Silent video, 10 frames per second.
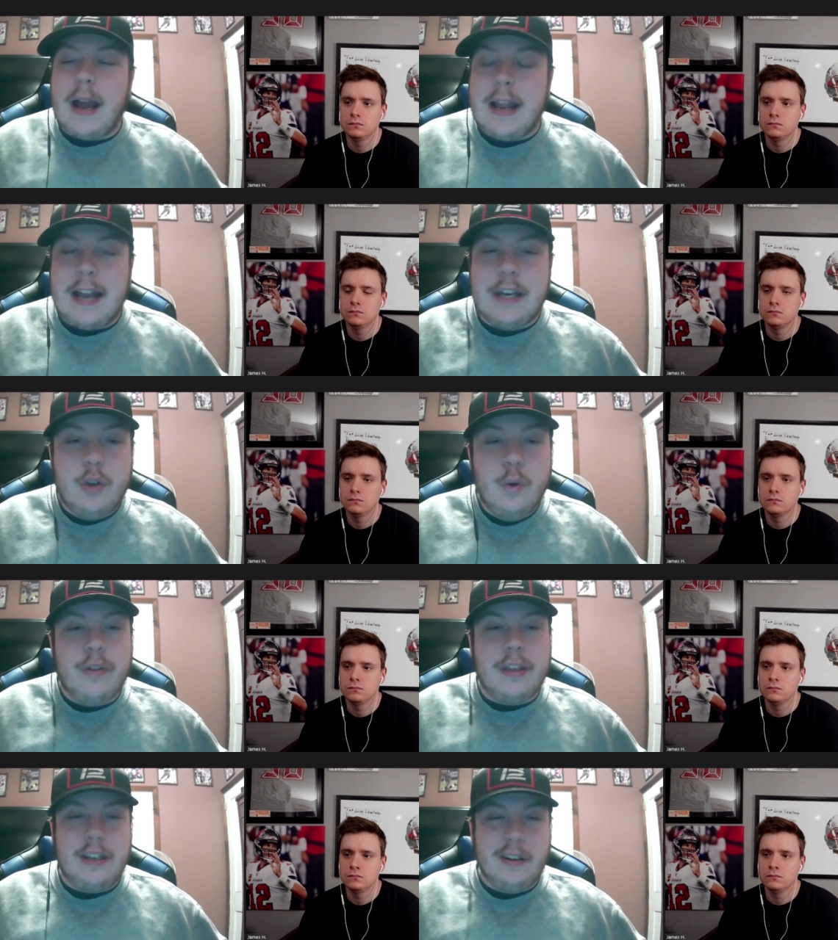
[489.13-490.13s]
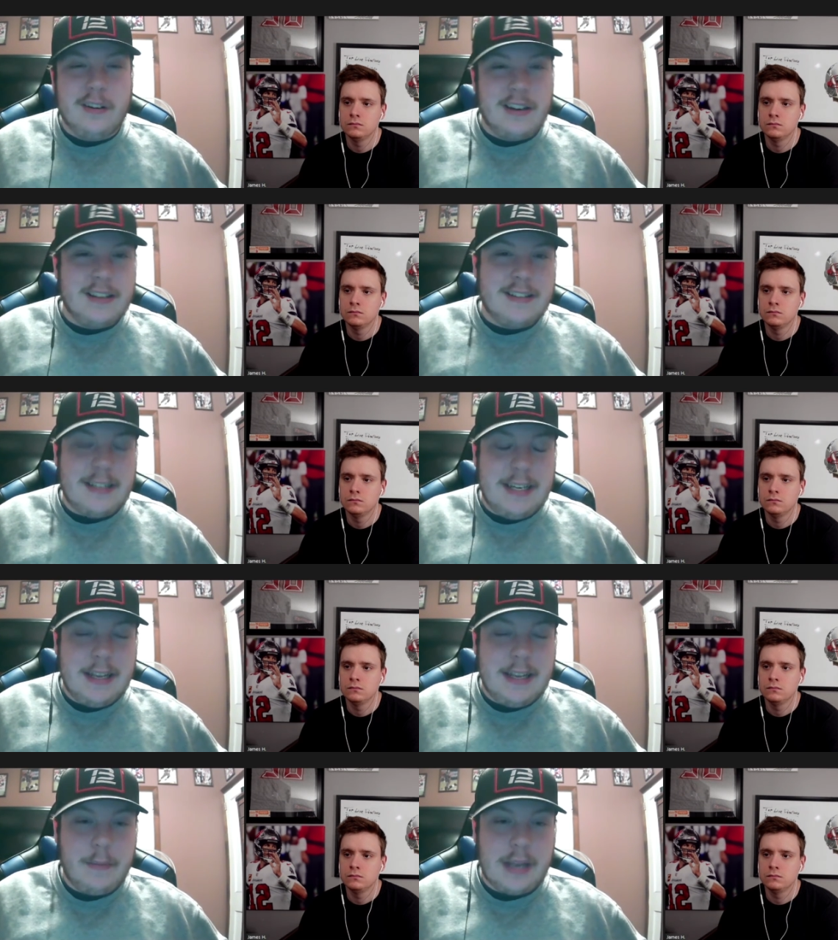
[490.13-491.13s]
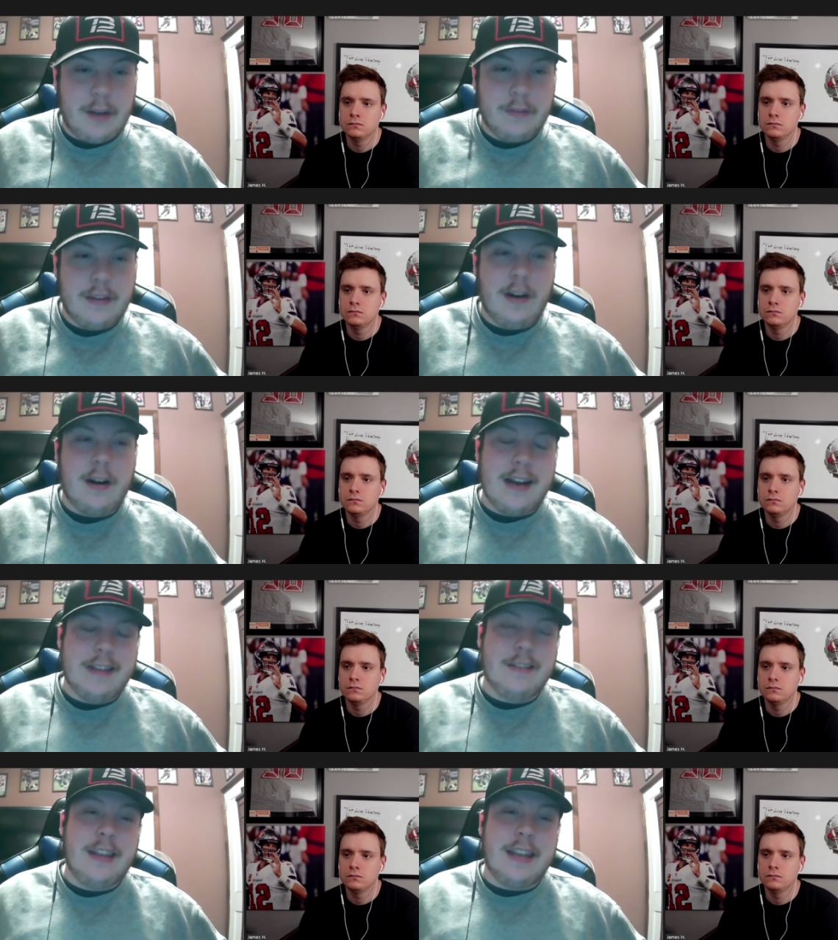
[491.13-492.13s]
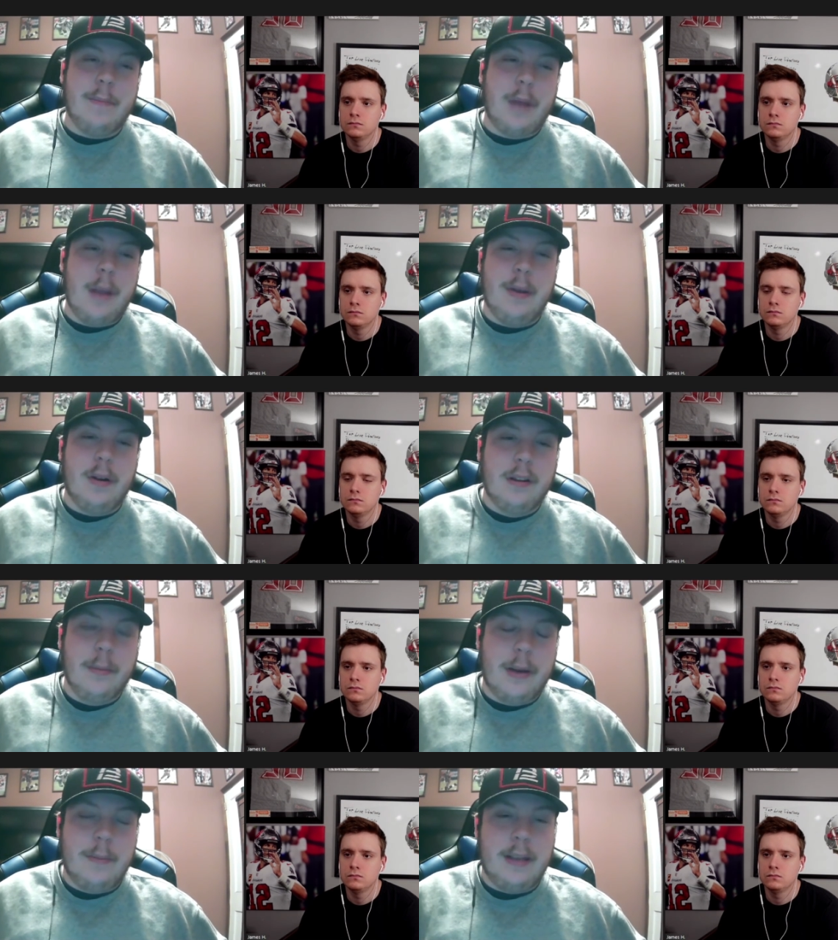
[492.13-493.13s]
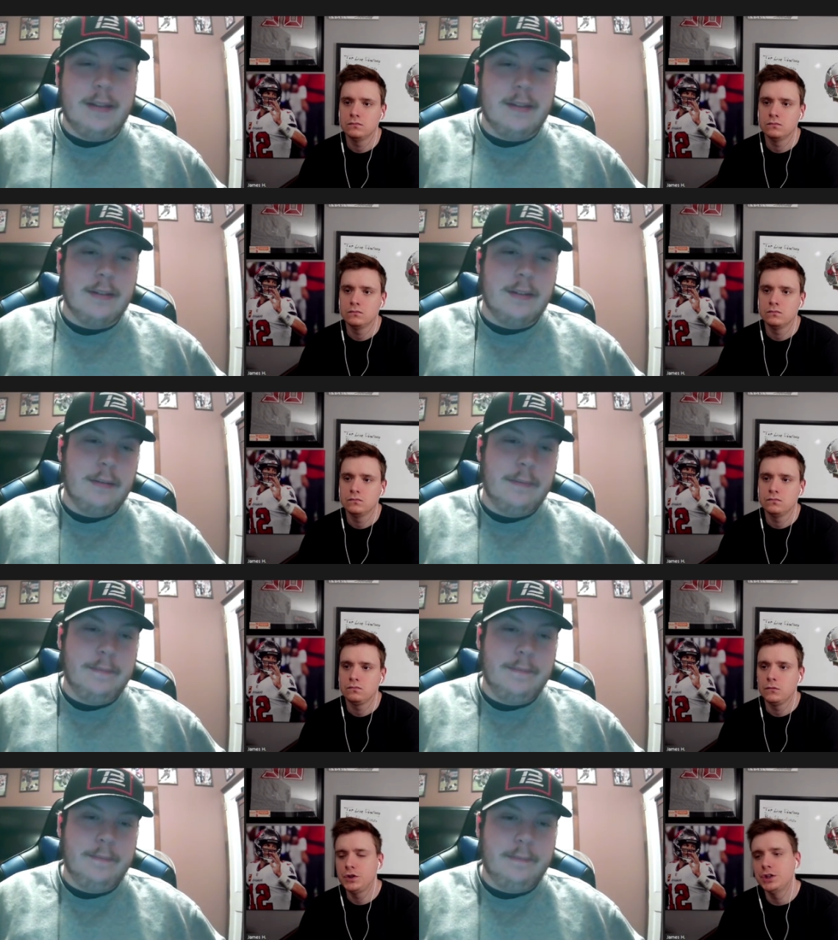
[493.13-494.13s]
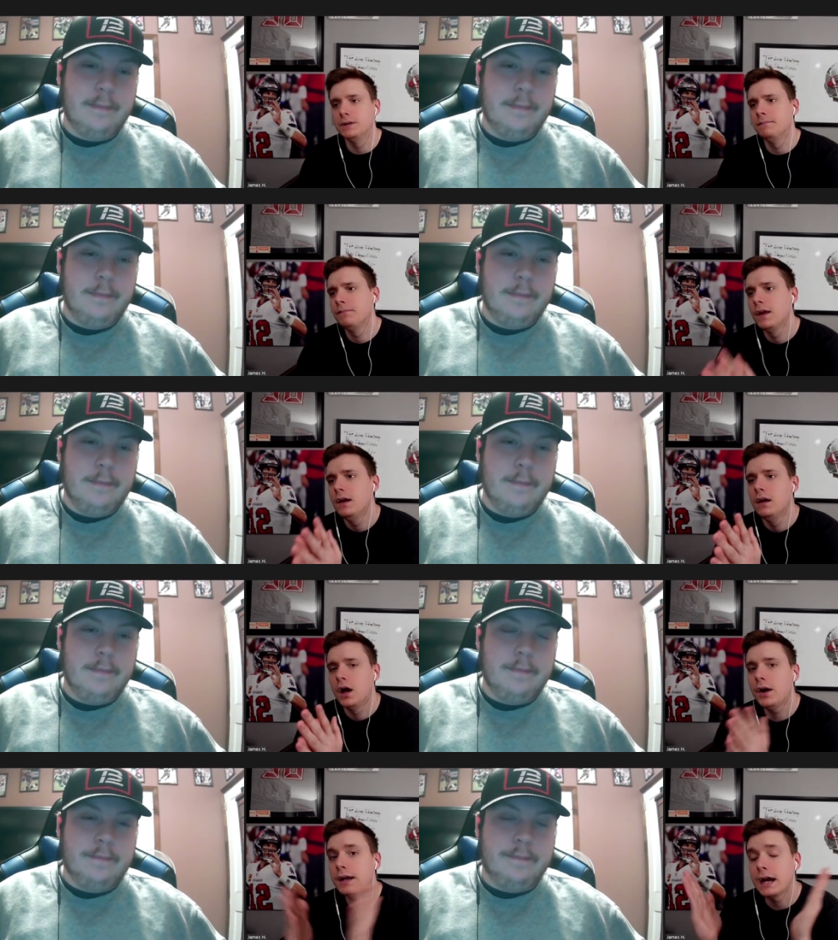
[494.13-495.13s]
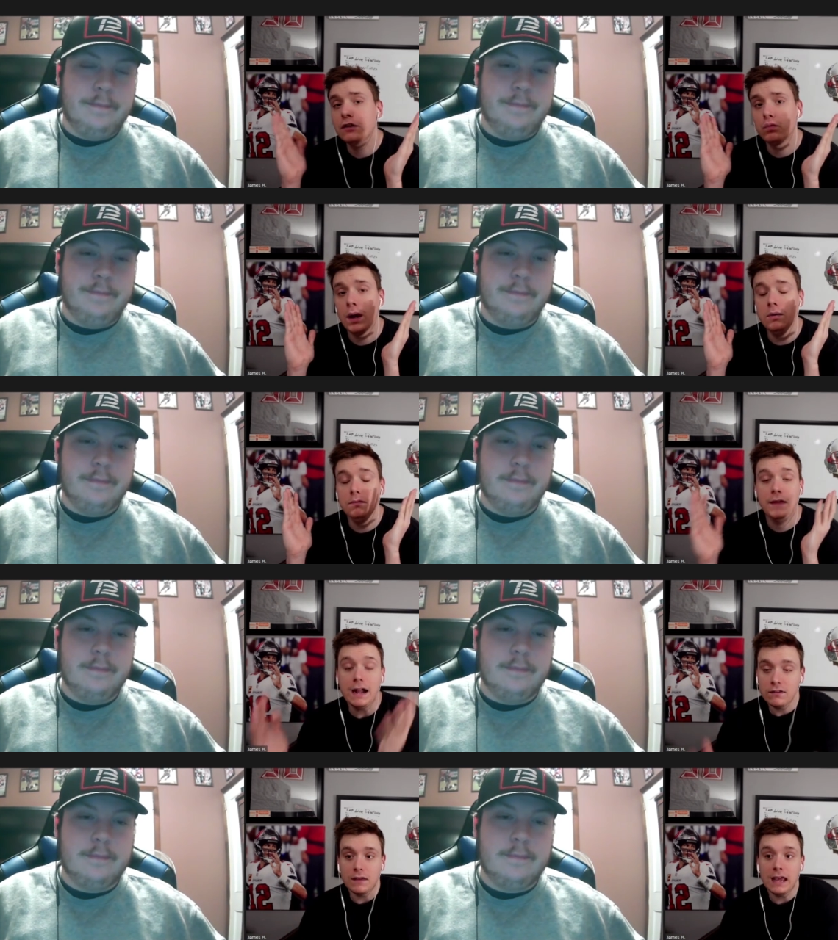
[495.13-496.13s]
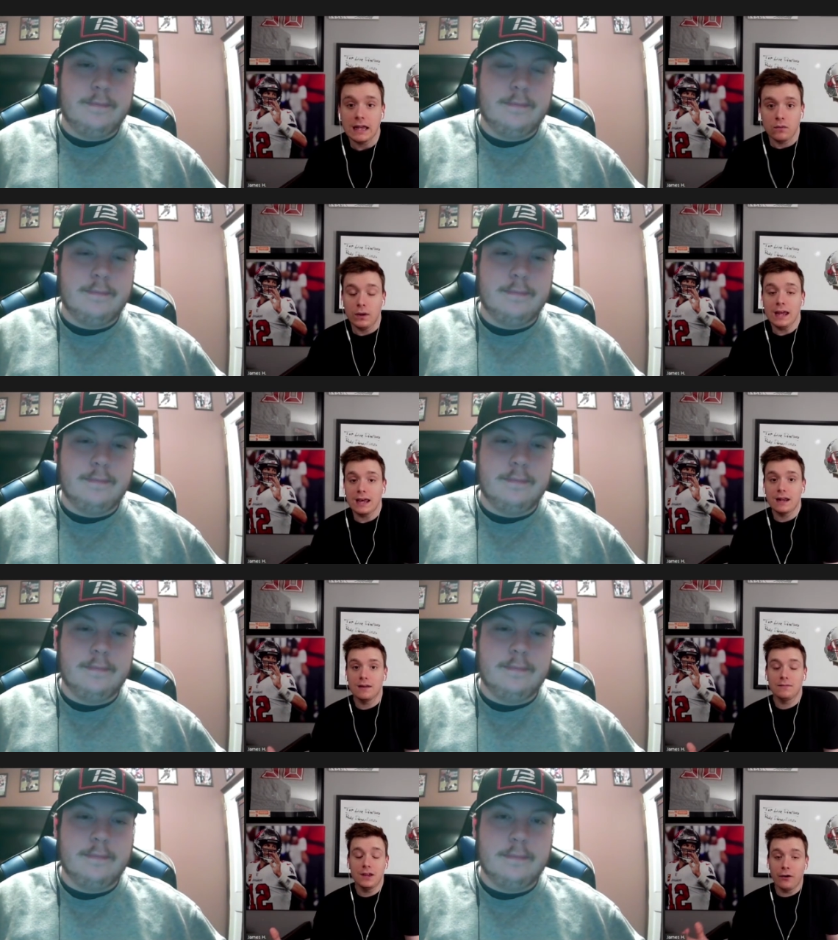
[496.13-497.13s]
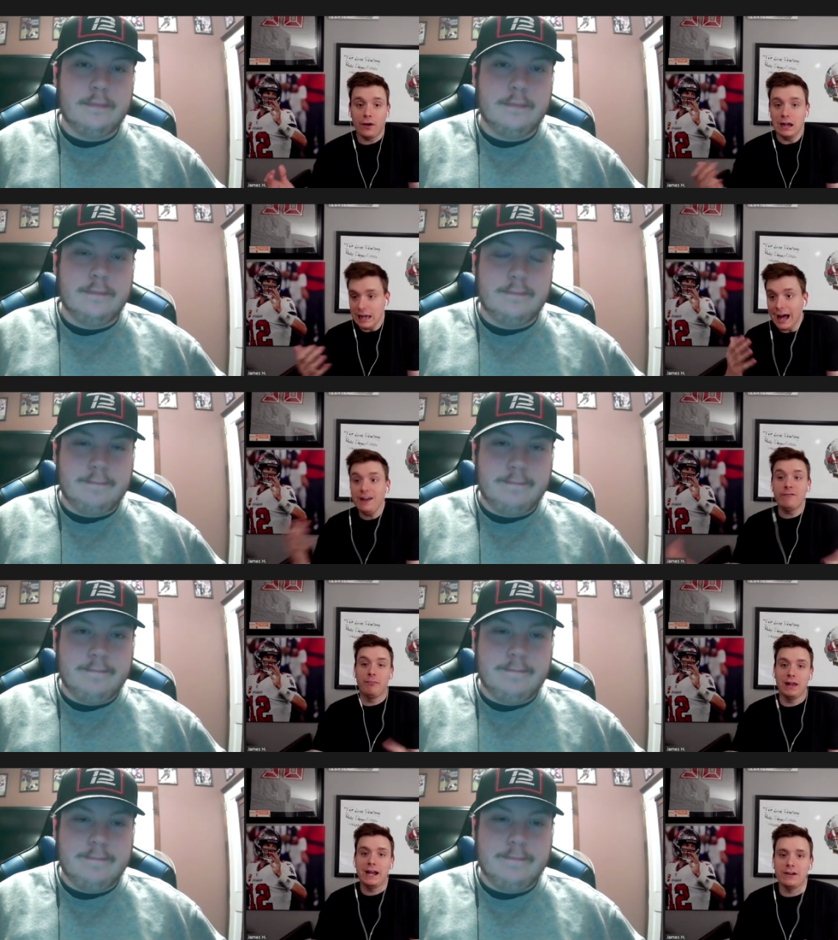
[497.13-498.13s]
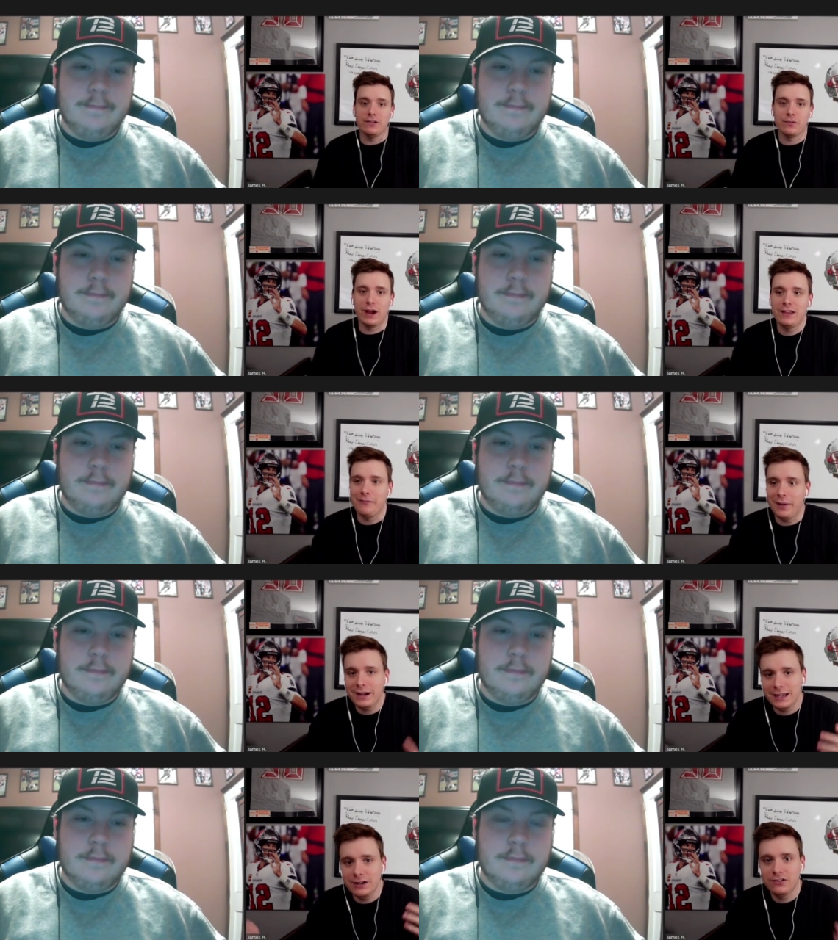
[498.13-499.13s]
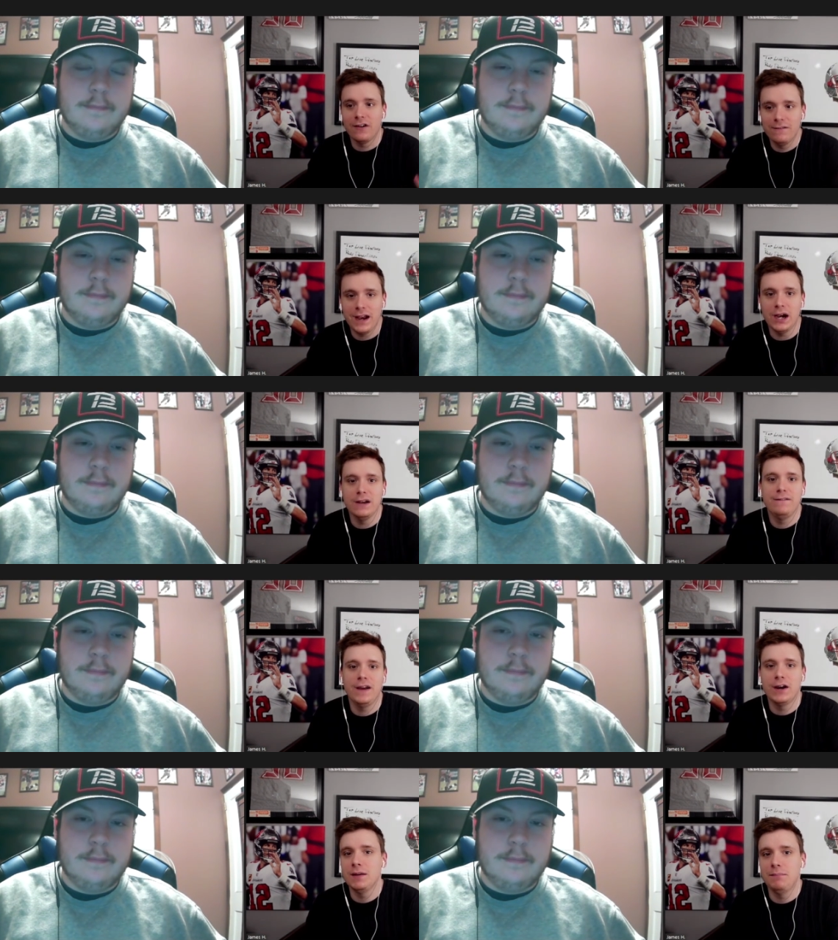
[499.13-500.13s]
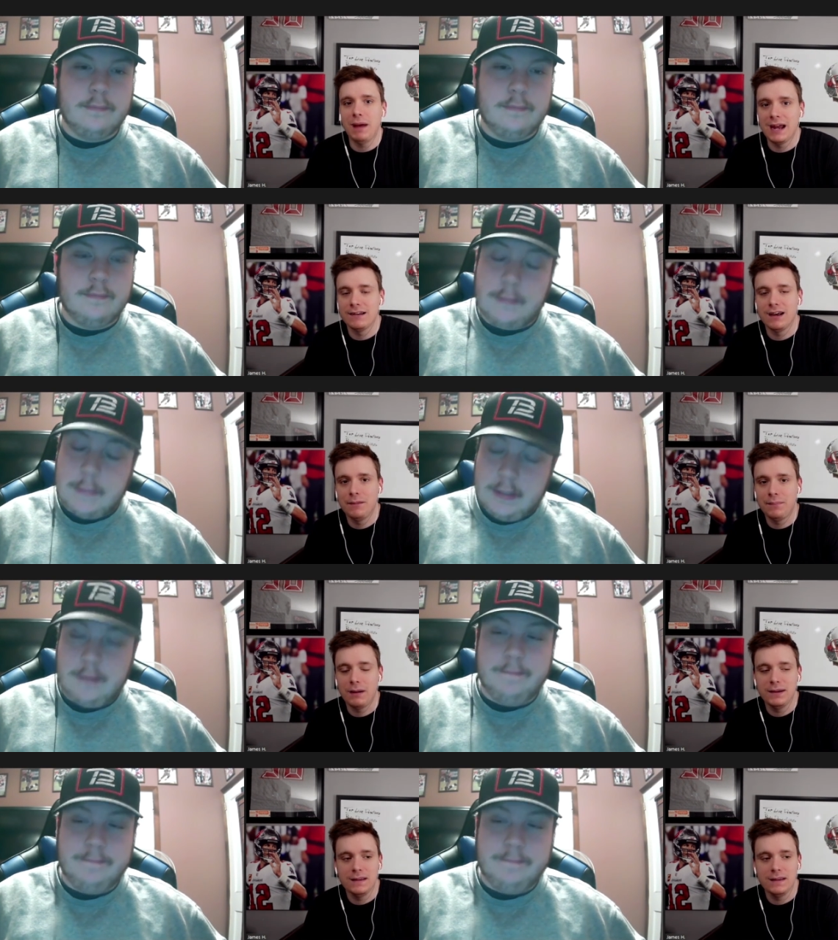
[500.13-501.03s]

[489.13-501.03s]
Speaker 1: I do think you're going to see him out there. I just think it might be on a limited basis. Sure.
Speaker 2: All right, guys, well, that's it. We had, you know, a lot of players, right? The Buccaneers are very, very banged up.